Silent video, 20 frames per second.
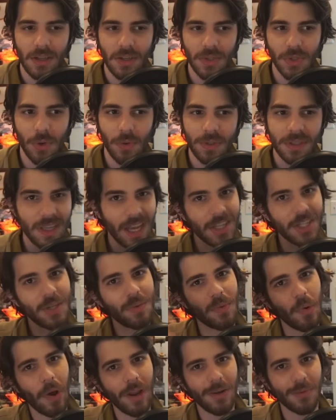So it's actually
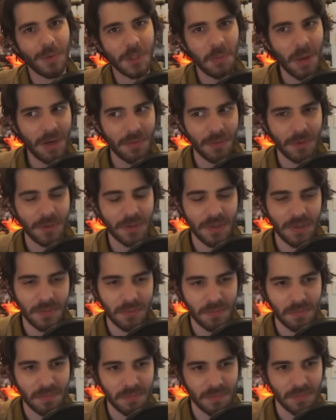quite respectful to
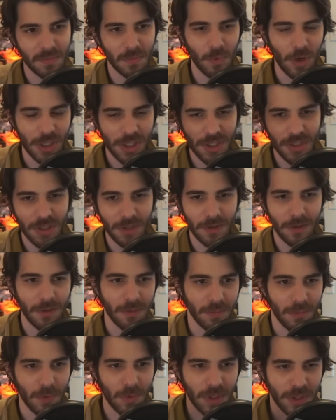Russia and the
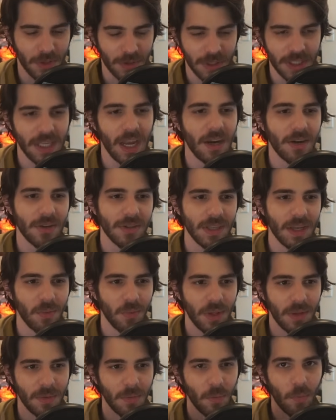original designers that
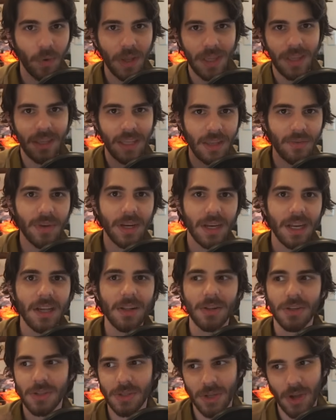we even in
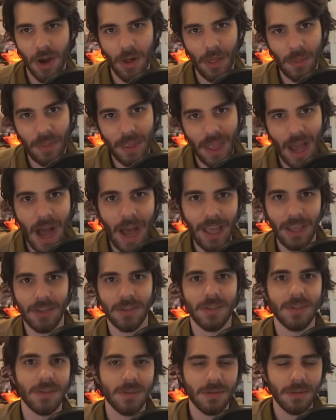English, call it the
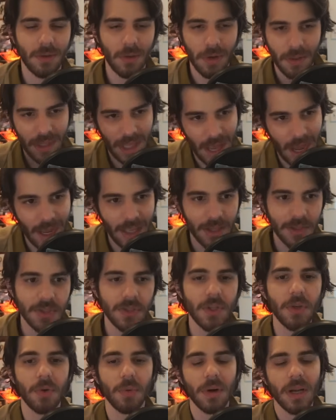IS and the
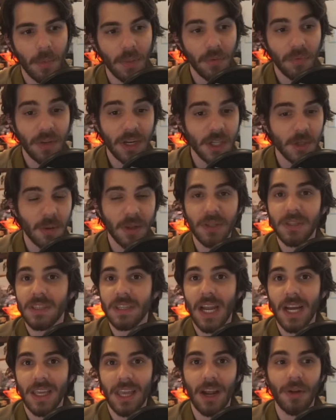ISU. The Finnish apparently did
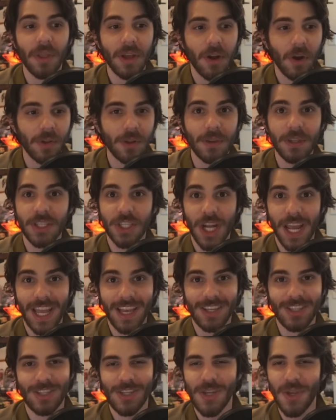not care. They called it the
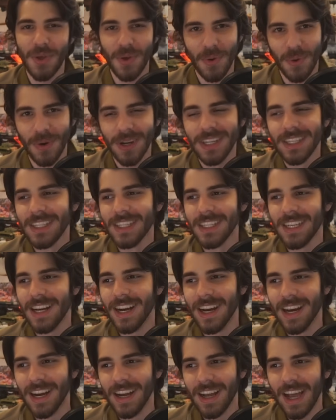JSU
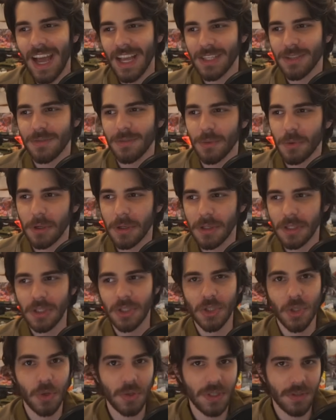as for
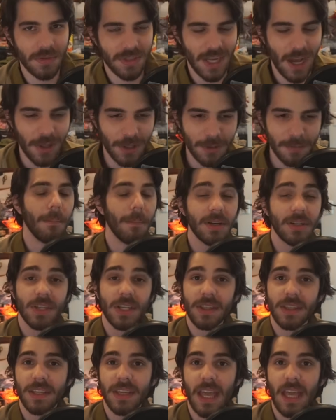Joseph Stalin. Much
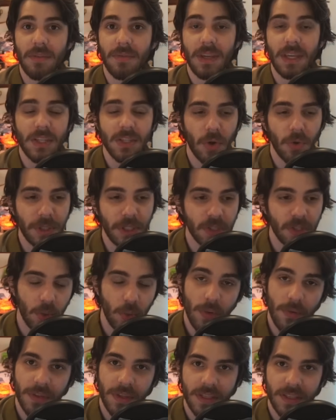like the KVs, only
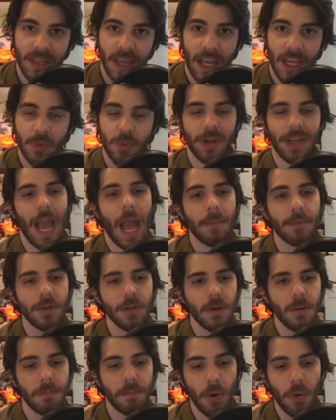2 of these tanks were
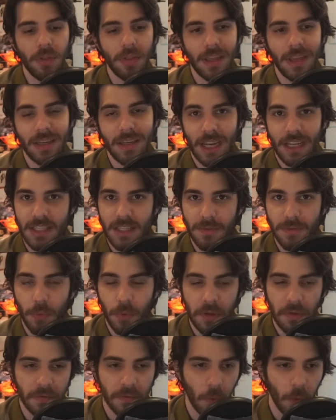captured, both in
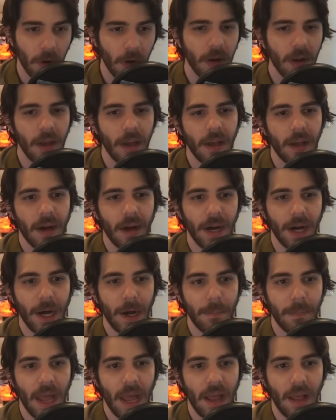1944,
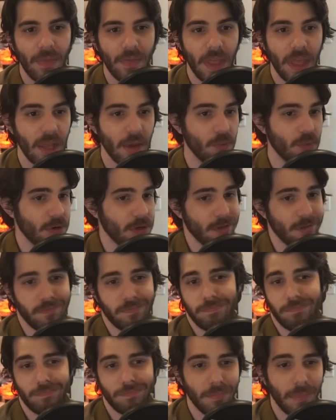and they were
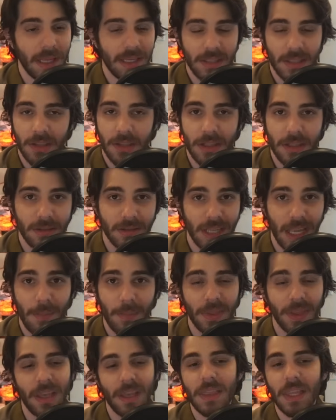basically same
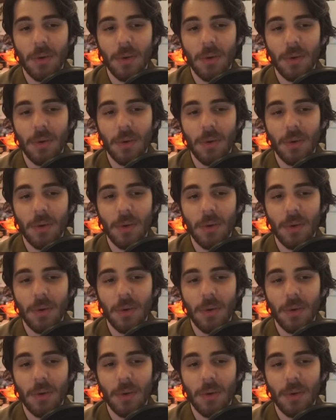thing.